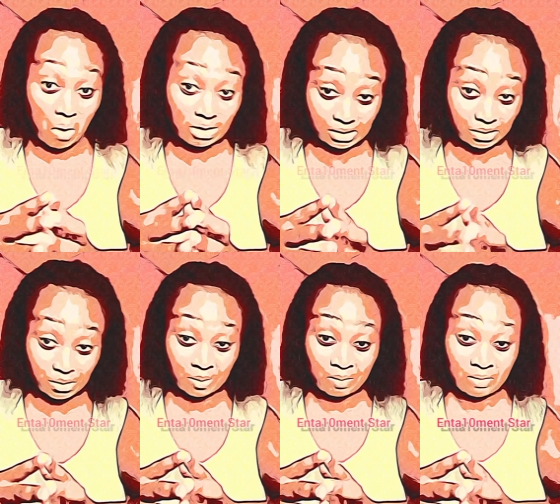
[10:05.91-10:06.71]
hurt
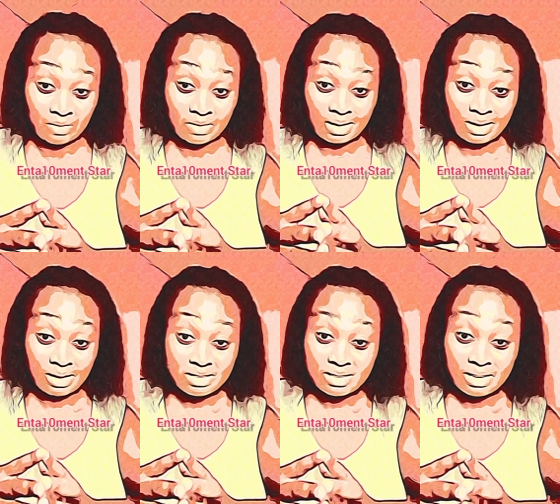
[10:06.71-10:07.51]
you.
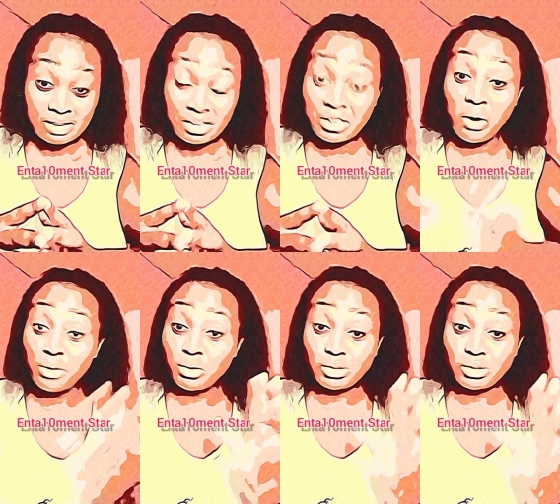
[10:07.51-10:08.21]
He go